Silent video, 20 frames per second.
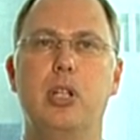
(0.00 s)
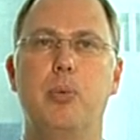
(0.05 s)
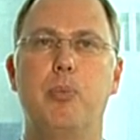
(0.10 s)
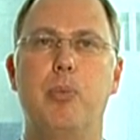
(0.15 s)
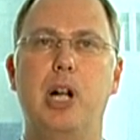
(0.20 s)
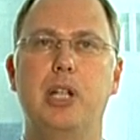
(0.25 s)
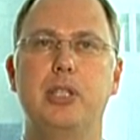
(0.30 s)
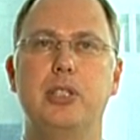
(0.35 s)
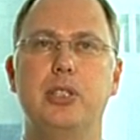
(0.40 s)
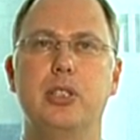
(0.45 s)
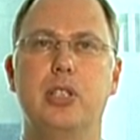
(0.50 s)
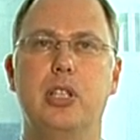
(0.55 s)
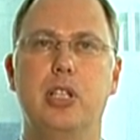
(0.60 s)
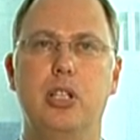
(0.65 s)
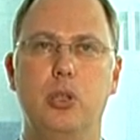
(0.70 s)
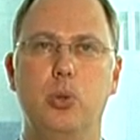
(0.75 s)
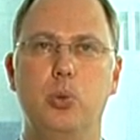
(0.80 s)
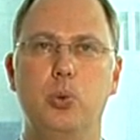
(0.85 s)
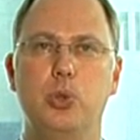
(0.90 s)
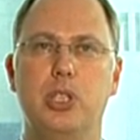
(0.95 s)
Martin
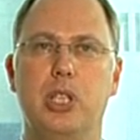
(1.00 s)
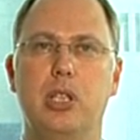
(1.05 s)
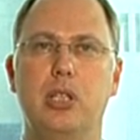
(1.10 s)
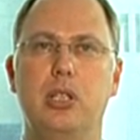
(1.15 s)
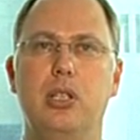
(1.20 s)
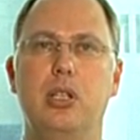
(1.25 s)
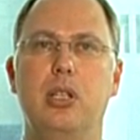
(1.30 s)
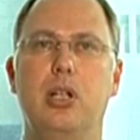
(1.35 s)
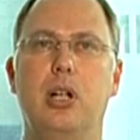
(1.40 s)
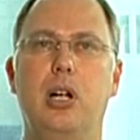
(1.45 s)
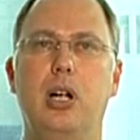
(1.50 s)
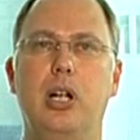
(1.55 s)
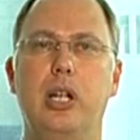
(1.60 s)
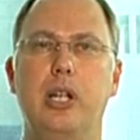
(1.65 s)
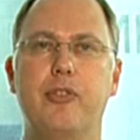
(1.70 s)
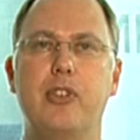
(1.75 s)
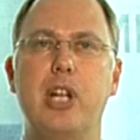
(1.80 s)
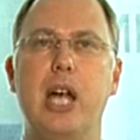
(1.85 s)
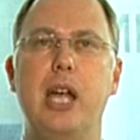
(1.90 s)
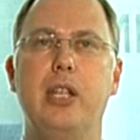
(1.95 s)
Haluza
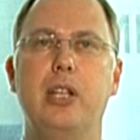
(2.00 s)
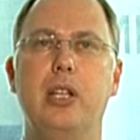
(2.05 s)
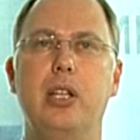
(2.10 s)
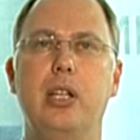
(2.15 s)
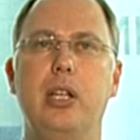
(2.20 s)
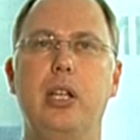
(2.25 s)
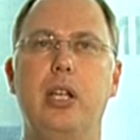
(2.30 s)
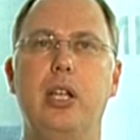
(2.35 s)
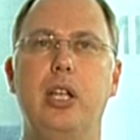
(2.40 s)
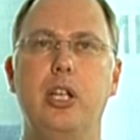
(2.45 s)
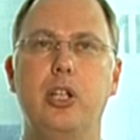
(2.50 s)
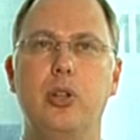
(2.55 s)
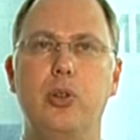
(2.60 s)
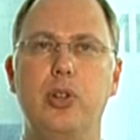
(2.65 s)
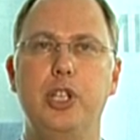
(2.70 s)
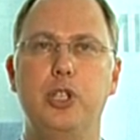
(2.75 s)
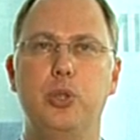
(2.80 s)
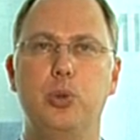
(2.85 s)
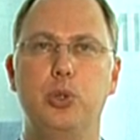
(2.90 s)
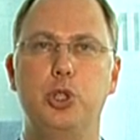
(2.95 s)
have kindly
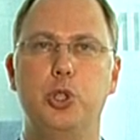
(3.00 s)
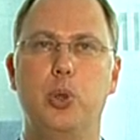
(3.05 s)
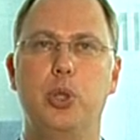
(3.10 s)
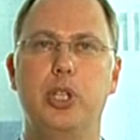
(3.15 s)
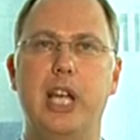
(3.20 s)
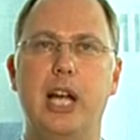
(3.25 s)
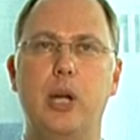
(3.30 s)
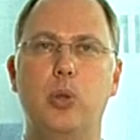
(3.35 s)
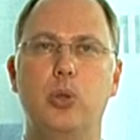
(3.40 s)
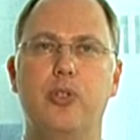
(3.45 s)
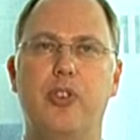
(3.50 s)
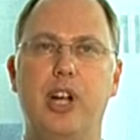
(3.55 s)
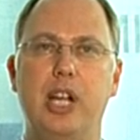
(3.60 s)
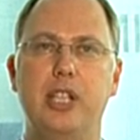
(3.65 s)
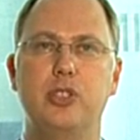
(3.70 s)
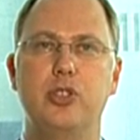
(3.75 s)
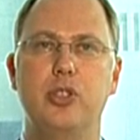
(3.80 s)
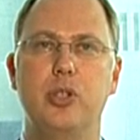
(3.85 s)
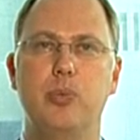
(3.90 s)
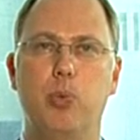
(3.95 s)
agreed to join our
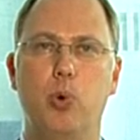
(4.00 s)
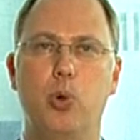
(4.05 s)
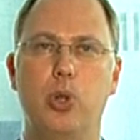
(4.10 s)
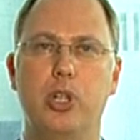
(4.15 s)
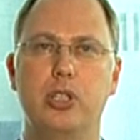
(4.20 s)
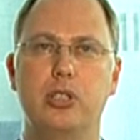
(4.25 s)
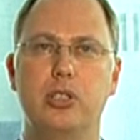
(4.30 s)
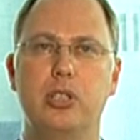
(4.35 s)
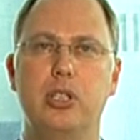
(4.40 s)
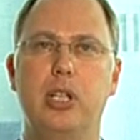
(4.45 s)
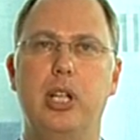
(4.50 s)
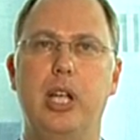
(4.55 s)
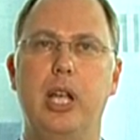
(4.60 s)
advisory board,